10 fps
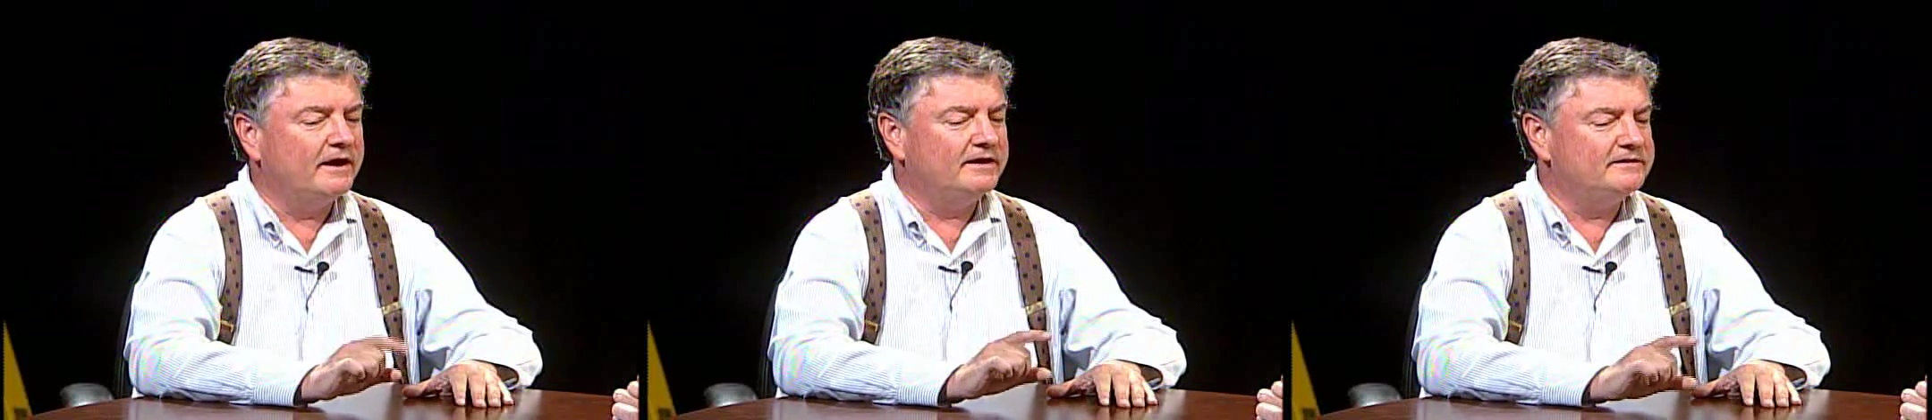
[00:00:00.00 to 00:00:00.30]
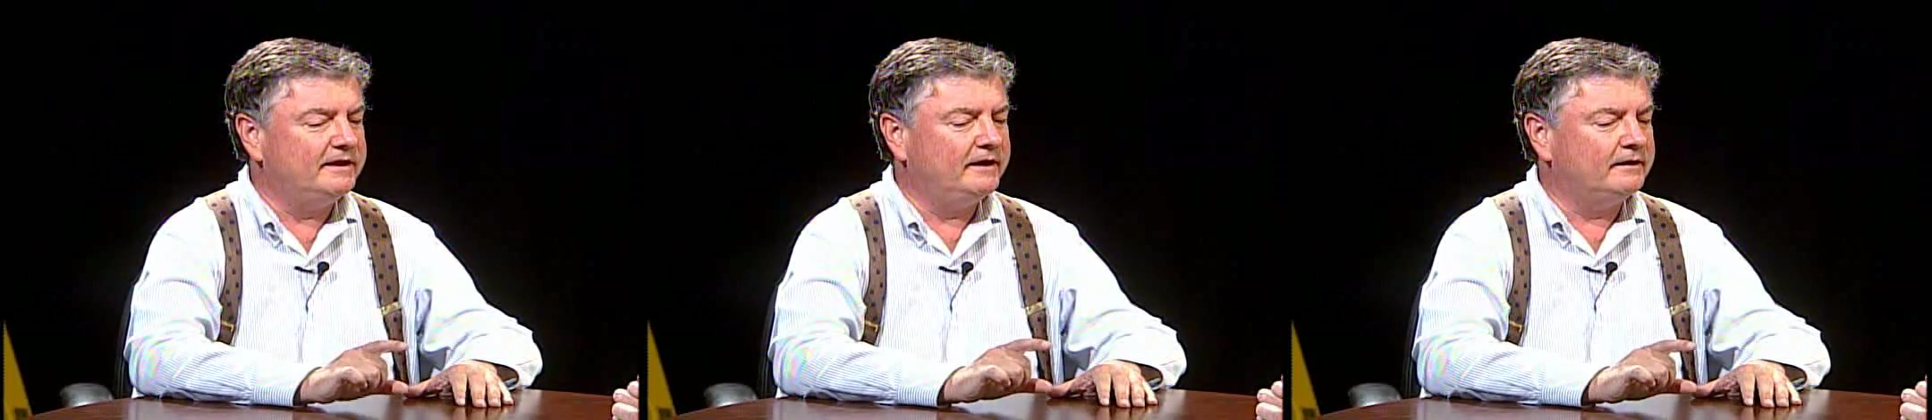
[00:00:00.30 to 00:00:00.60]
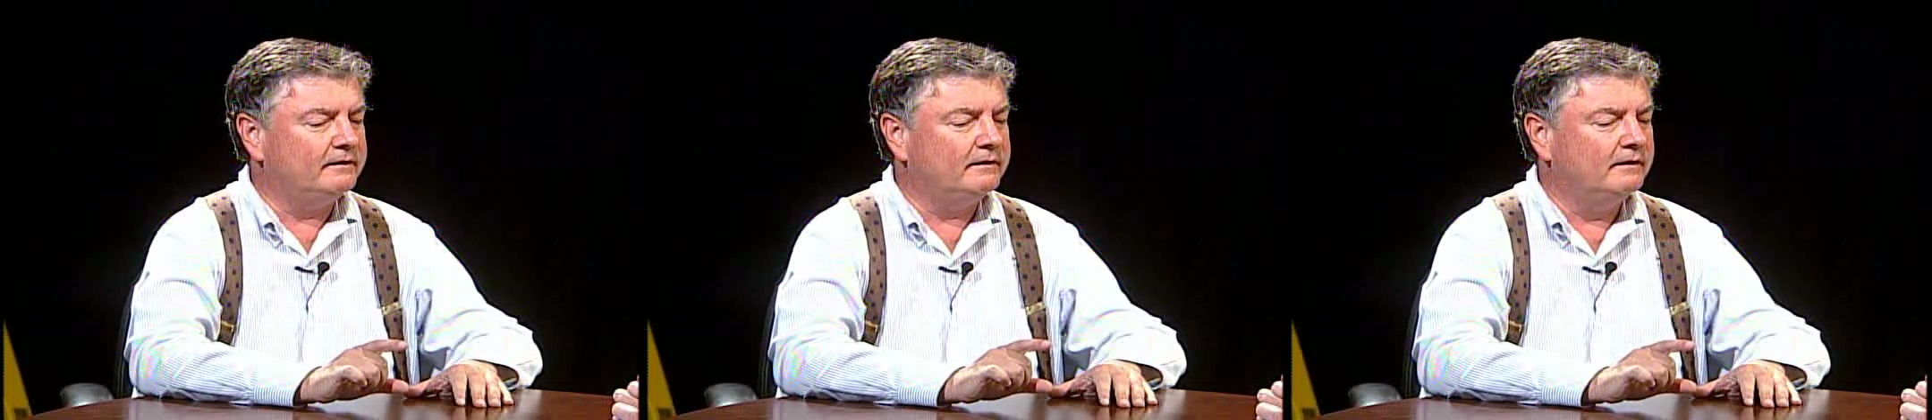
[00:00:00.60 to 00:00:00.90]
And
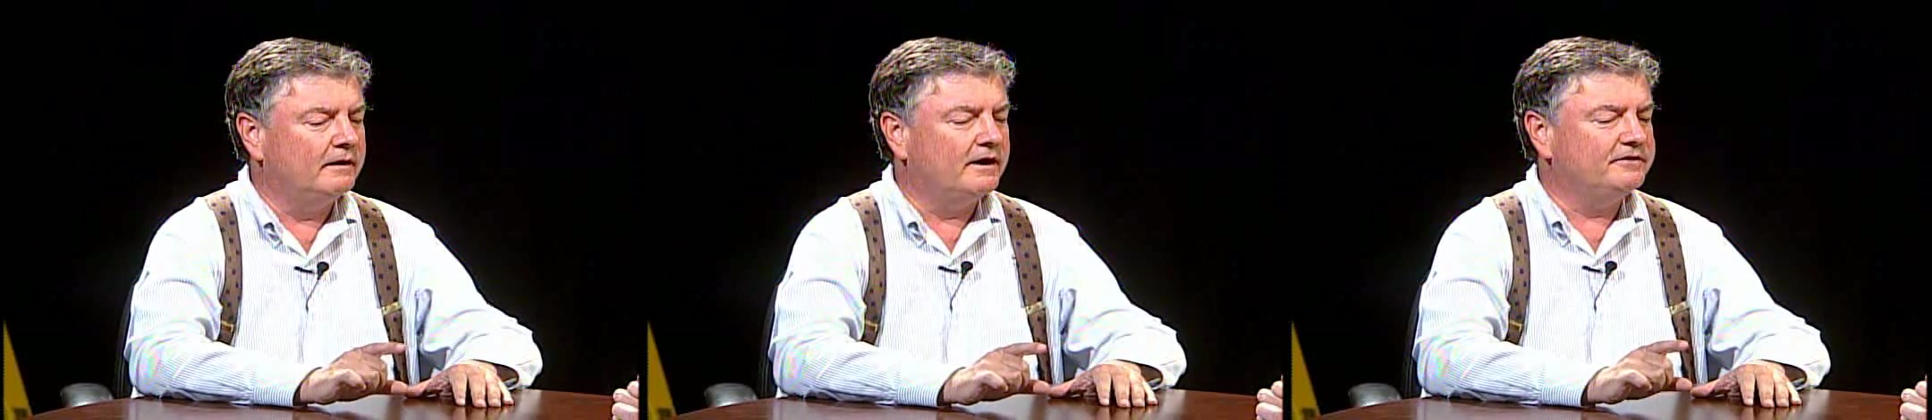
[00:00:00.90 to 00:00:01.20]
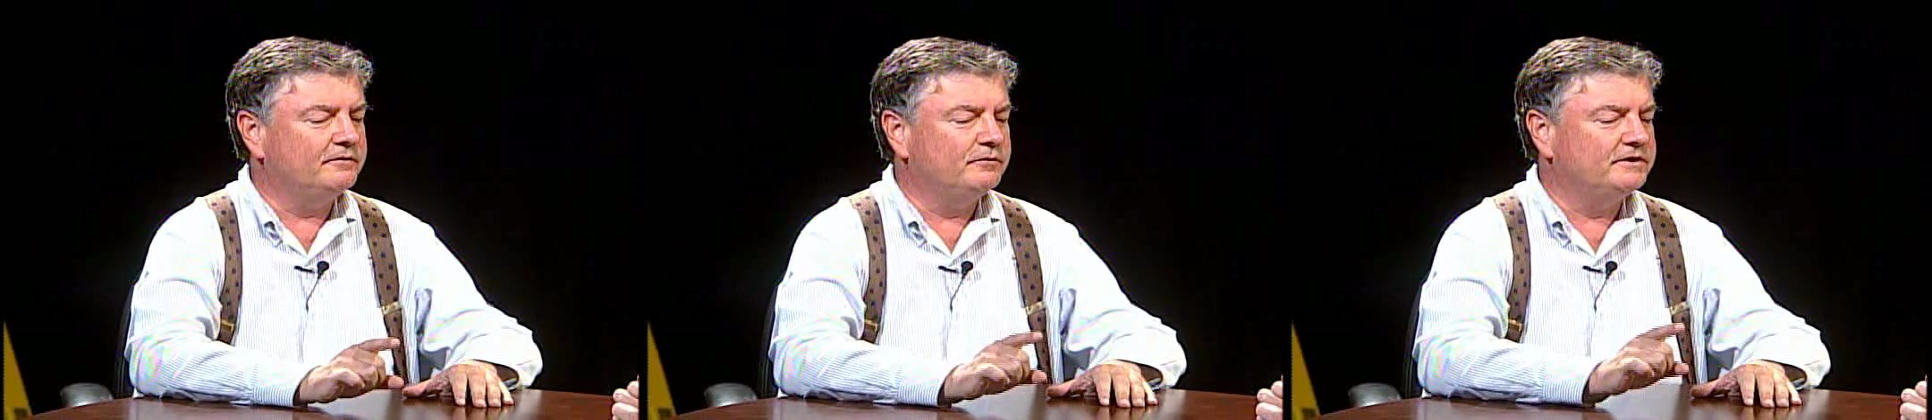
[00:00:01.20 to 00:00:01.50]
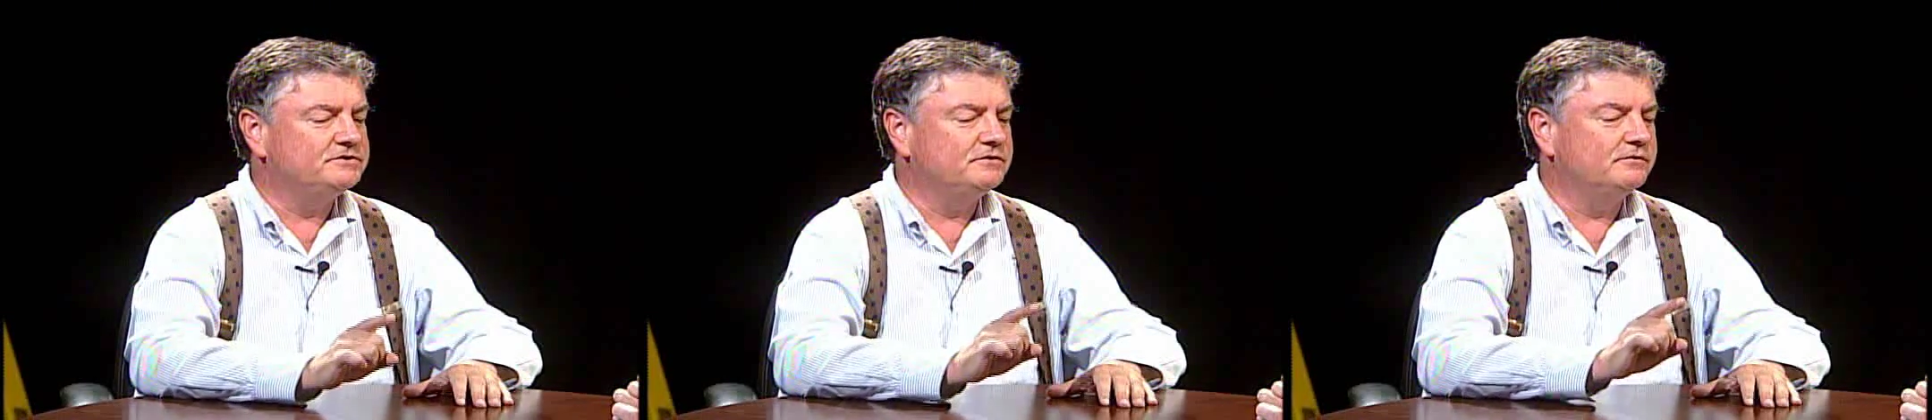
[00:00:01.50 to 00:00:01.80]
then I think what he
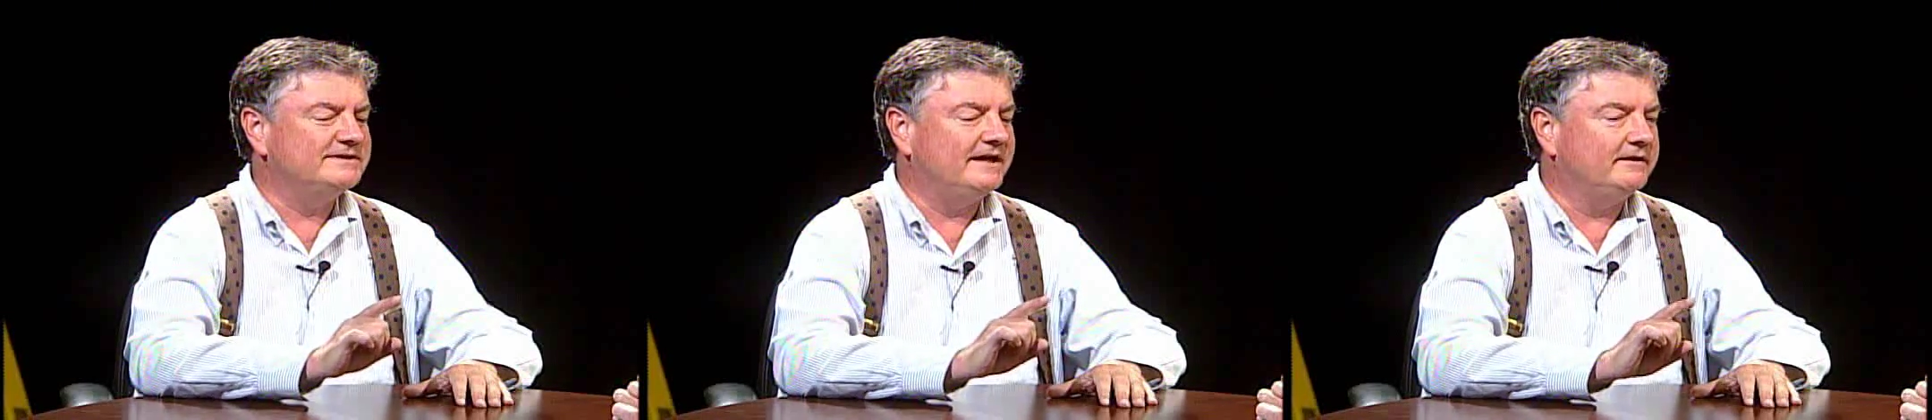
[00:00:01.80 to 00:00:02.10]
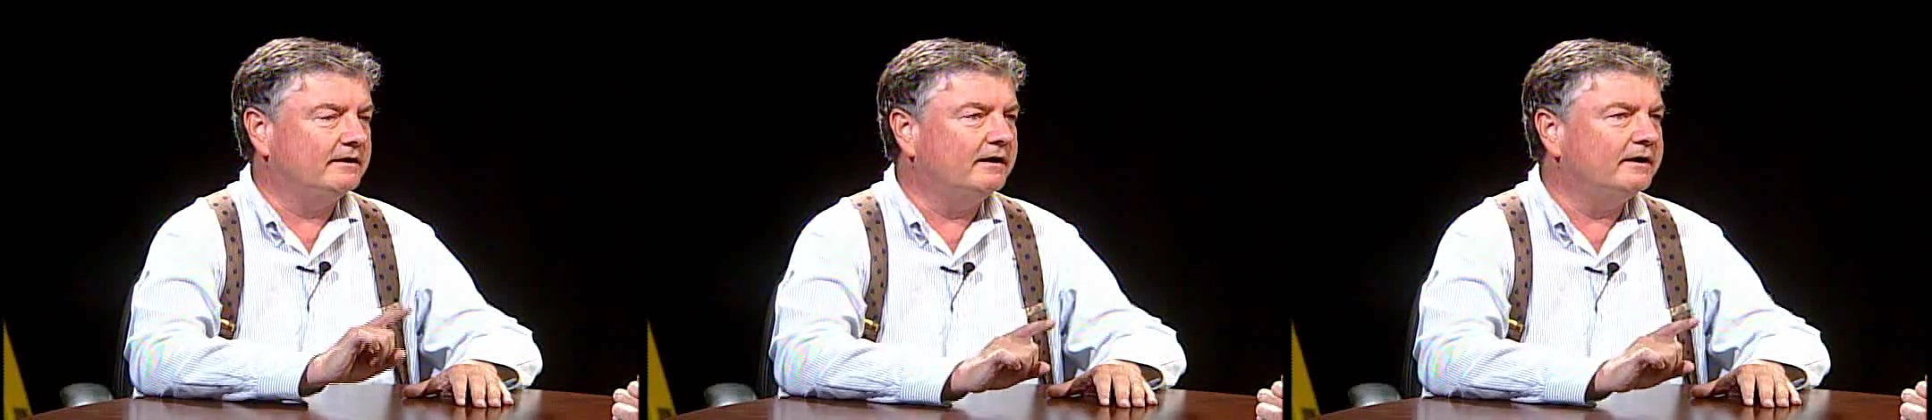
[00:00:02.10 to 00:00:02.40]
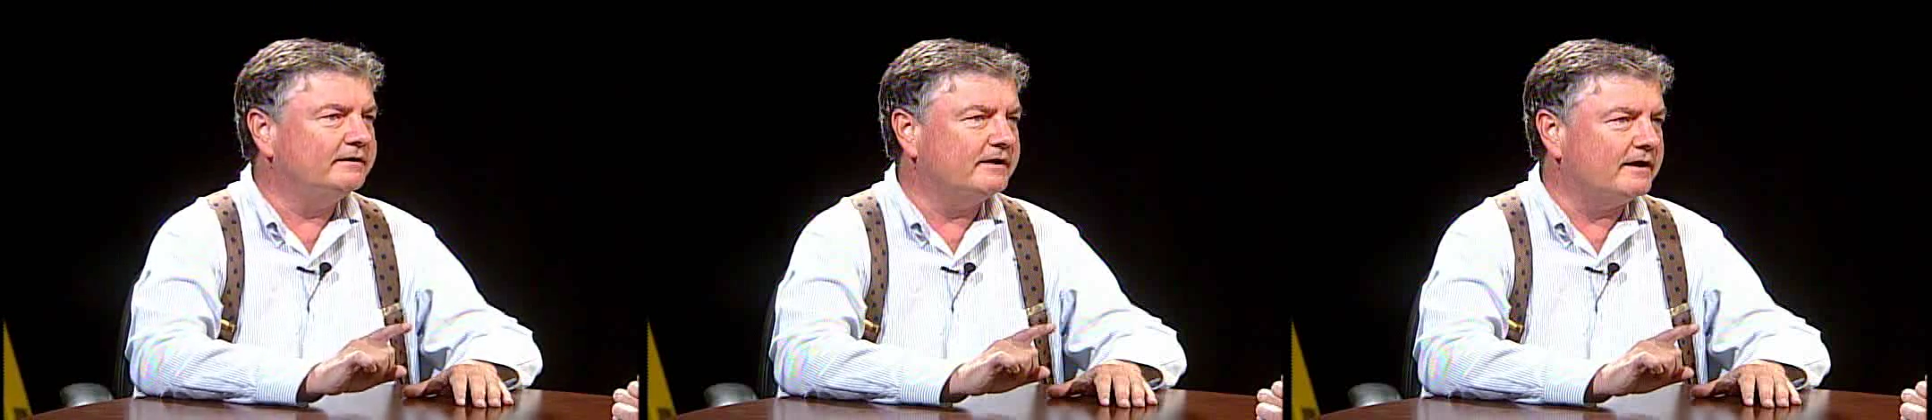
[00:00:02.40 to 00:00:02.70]
should do is hit
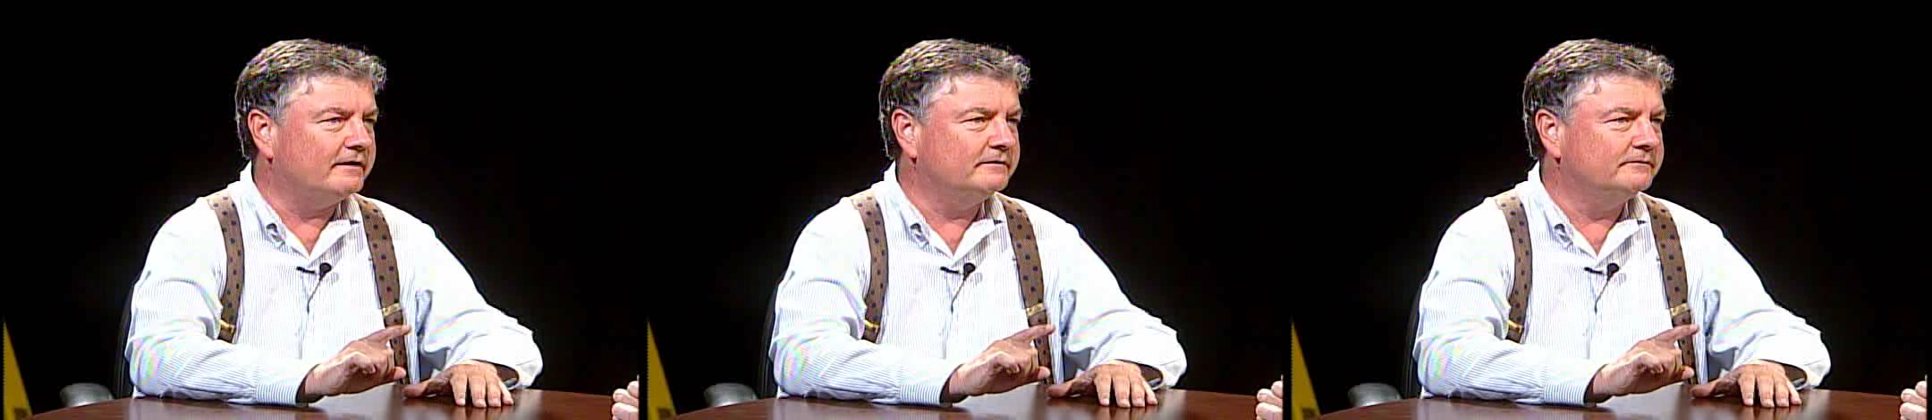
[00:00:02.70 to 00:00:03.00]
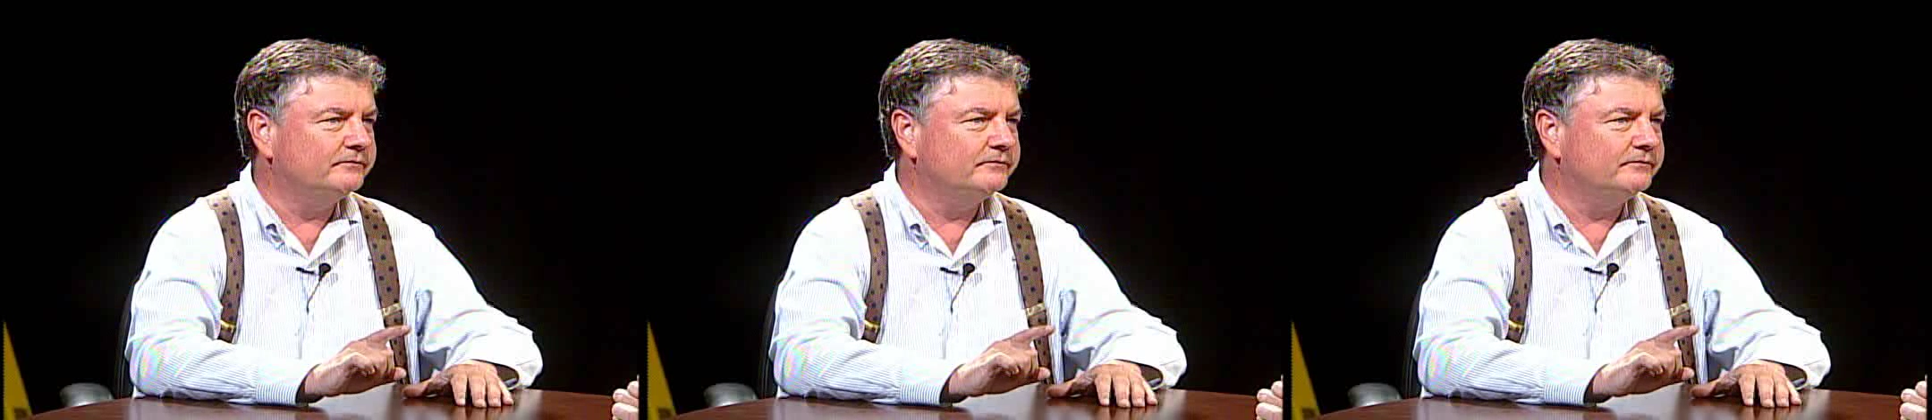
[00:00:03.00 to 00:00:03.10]
contact